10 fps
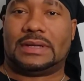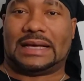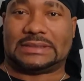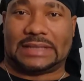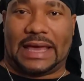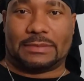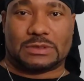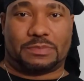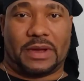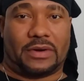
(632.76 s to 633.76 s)
That same
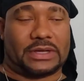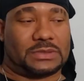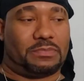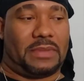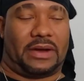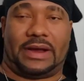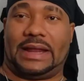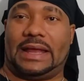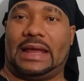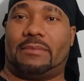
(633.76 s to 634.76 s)
spirit is
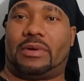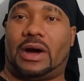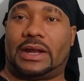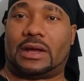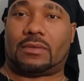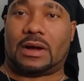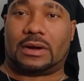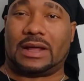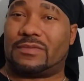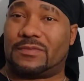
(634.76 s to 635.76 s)
marionetting that body around,
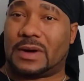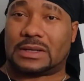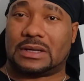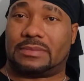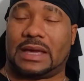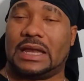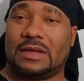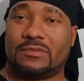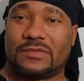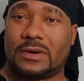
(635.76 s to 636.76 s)
and they fucked up, can't
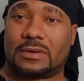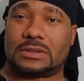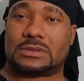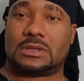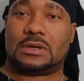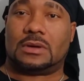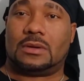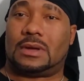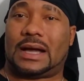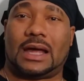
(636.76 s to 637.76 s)
even focus.
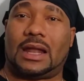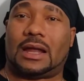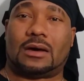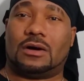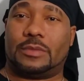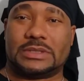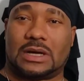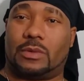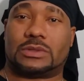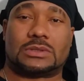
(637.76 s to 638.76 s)
I got a lot of homies
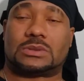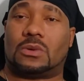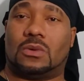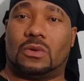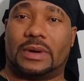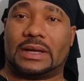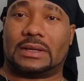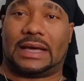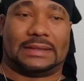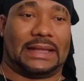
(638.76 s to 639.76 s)
I went to school
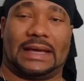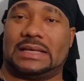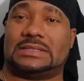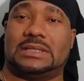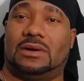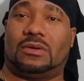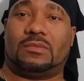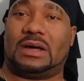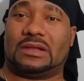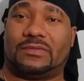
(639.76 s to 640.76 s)
with. They think it's still the
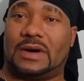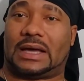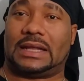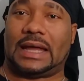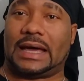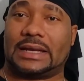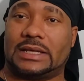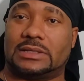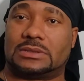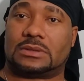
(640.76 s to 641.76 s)
motherfucking
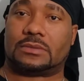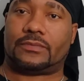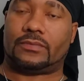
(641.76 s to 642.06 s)
90s.